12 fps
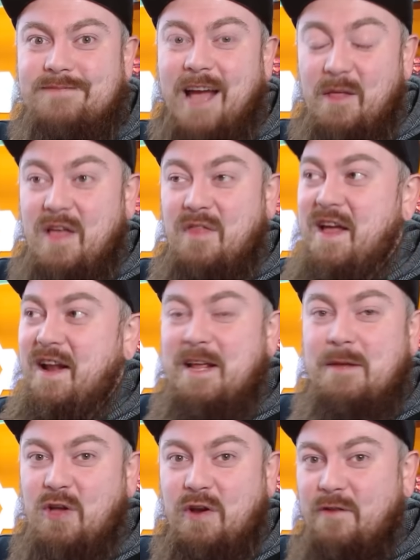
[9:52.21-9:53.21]
And then their
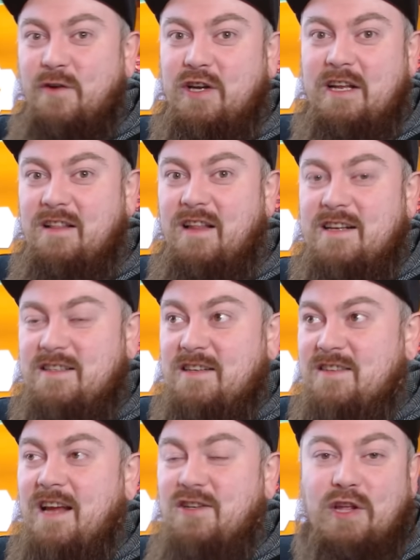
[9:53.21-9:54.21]
name's on a fucking list
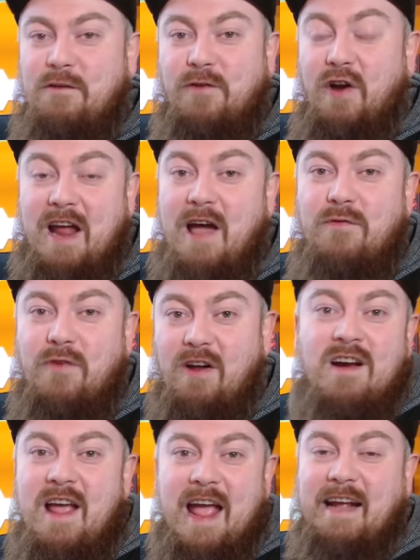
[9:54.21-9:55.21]
essentially
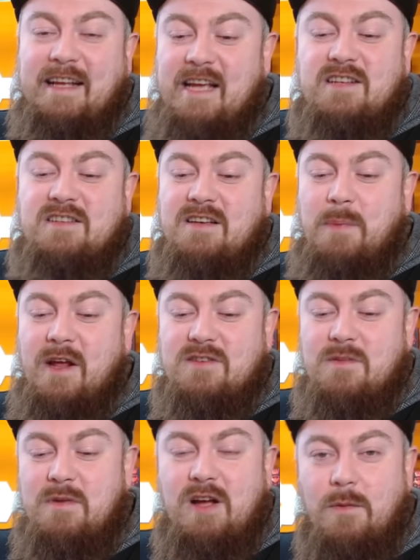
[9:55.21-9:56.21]
forever in case this
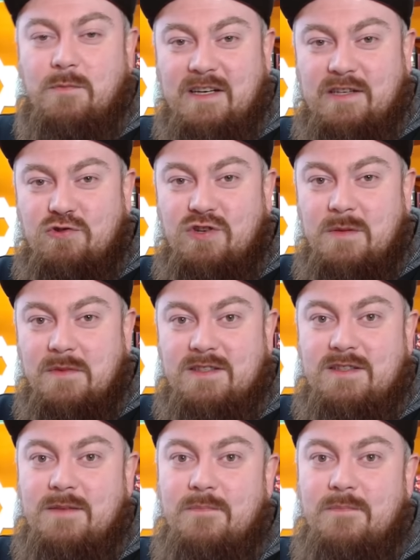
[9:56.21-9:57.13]
person becomes an extremist.